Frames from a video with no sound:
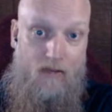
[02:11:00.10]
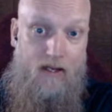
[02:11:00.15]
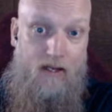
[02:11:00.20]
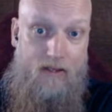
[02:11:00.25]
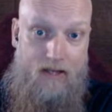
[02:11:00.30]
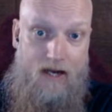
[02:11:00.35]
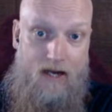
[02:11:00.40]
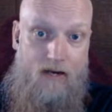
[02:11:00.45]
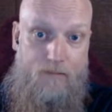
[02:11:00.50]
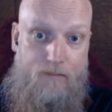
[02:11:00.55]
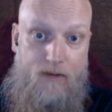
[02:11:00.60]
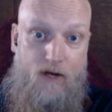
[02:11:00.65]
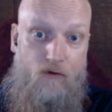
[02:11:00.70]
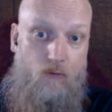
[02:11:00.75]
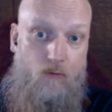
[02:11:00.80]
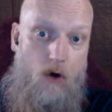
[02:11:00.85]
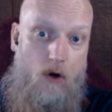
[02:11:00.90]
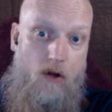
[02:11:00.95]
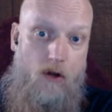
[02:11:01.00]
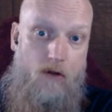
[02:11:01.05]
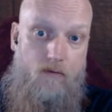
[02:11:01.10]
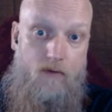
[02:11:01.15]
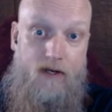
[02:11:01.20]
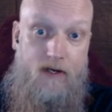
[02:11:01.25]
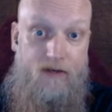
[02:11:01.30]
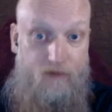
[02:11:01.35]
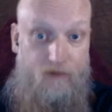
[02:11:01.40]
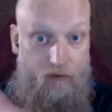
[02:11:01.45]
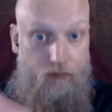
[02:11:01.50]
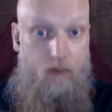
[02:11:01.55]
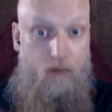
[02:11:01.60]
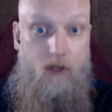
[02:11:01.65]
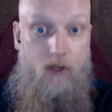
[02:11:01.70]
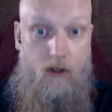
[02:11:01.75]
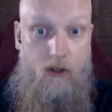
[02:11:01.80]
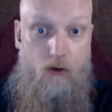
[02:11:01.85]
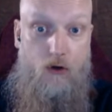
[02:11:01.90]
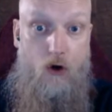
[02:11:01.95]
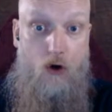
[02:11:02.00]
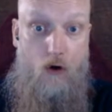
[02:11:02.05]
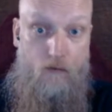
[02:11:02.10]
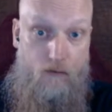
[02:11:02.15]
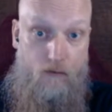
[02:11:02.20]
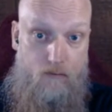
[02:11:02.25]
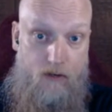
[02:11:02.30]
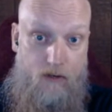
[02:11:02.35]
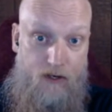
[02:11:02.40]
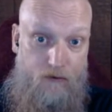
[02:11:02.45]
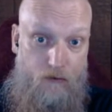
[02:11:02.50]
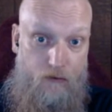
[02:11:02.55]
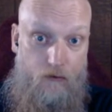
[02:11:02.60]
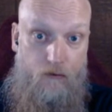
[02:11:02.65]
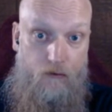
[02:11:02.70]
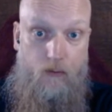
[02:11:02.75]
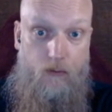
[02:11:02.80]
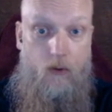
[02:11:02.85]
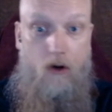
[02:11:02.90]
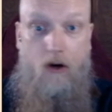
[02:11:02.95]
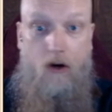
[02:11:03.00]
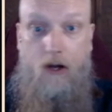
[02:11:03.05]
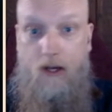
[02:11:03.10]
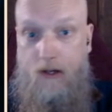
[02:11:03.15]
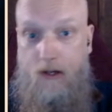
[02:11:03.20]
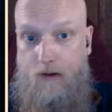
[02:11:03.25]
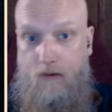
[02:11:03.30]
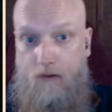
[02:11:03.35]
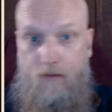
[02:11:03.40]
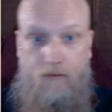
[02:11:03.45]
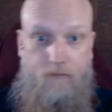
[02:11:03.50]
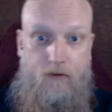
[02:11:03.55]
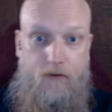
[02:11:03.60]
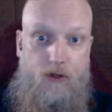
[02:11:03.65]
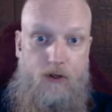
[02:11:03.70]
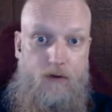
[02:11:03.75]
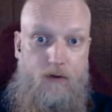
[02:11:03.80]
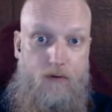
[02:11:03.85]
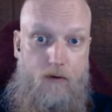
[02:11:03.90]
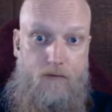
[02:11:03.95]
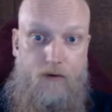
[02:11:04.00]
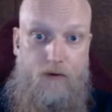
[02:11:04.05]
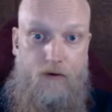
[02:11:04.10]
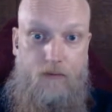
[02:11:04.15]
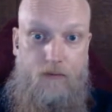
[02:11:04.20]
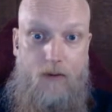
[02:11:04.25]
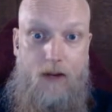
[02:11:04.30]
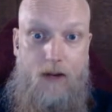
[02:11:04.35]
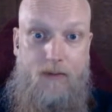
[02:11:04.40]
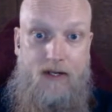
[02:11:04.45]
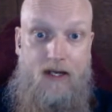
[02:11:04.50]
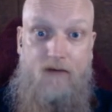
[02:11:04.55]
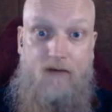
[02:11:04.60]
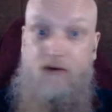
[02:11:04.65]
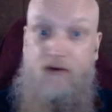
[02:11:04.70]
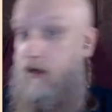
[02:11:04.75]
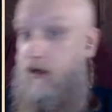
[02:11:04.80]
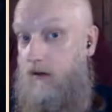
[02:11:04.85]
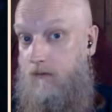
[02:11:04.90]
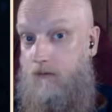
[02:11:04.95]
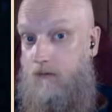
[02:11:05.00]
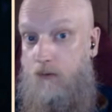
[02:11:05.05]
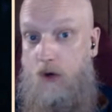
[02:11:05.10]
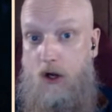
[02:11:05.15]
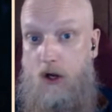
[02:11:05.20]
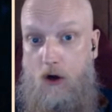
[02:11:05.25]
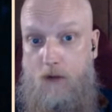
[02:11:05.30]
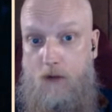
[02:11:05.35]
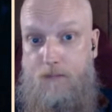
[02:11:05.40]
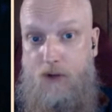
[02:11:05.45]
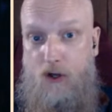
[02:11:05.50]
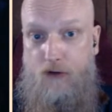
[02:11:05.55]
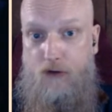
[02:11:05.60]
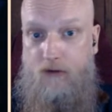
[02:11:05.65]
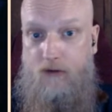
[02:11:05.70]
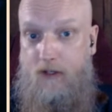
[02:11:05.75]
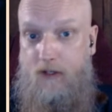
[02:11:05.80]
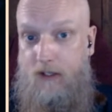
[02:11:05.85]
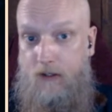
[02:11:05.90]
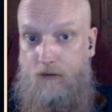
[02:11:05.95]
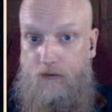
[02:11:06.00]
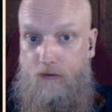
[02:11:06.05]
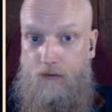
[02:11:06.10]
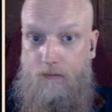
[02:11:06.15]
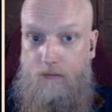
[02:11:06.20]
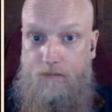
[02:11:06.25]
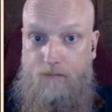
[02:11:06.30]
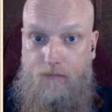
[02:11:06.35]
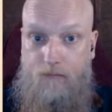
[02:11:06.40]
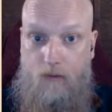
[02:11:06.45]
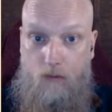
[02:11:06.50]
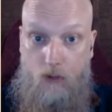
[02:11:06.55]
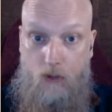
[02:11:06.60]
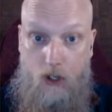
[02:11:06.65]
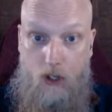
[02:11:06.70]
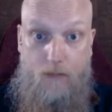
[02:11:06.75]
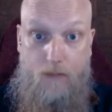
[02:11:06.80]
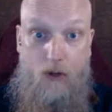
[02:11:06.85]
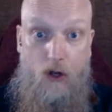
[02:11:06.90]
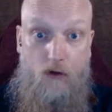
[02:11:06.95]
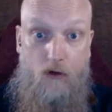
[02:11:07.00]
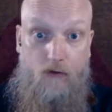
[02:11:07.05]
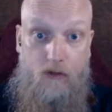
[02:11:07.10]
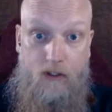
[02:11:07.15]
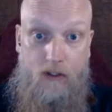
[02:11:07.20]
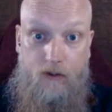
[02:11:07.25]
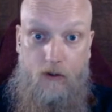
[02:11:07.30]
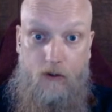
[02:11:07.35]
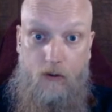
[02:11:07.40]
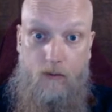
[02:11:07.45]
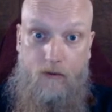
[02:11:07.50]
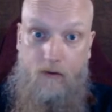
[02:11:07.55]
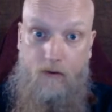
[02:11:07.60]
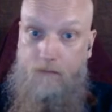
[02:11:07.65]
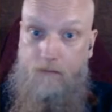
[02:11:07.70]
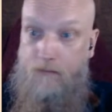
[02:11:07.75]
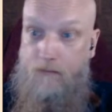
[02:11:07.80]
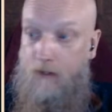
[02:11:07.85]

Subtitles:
that a bit as one of the reasons, but we're going to look at other reasons why votive offerings may be given and why I personally use them and what I personally do with them.